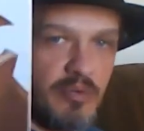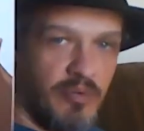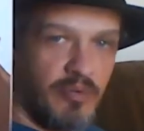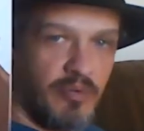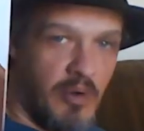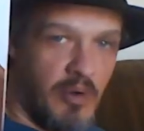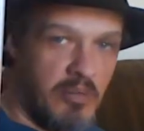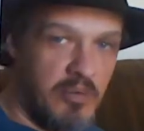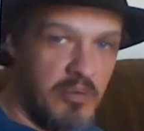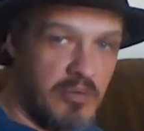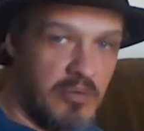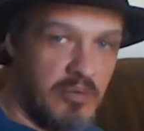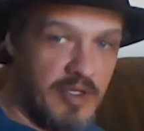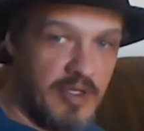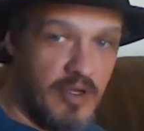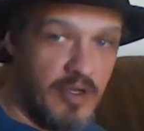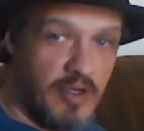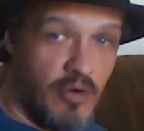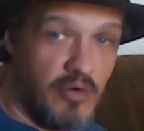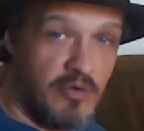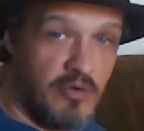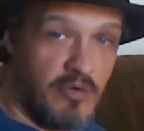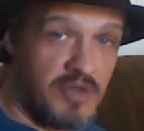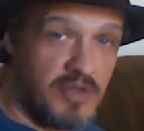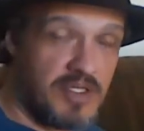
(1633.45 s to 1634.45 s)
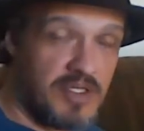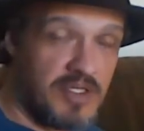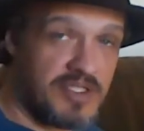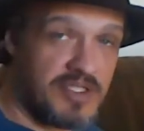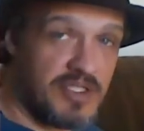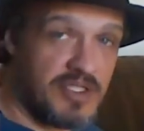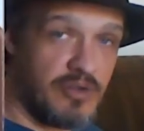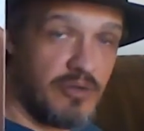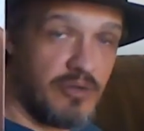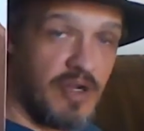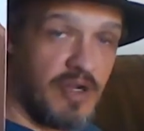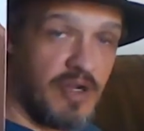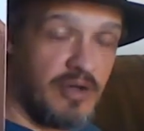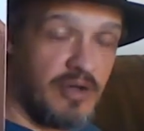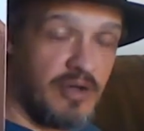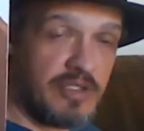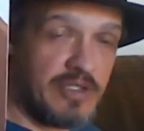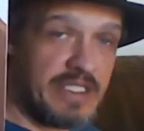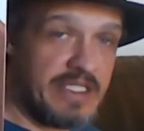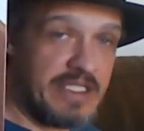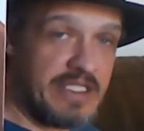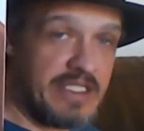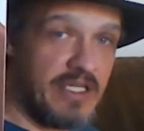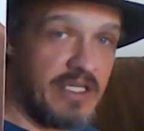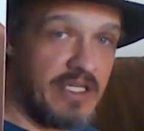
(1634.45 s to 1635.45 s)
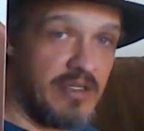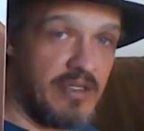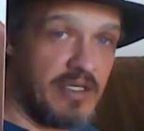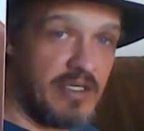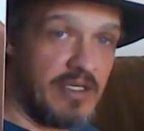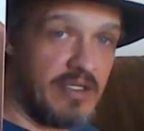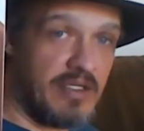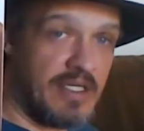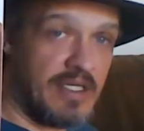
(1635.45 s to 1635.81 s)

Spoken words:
Probably go over this in greater detail at a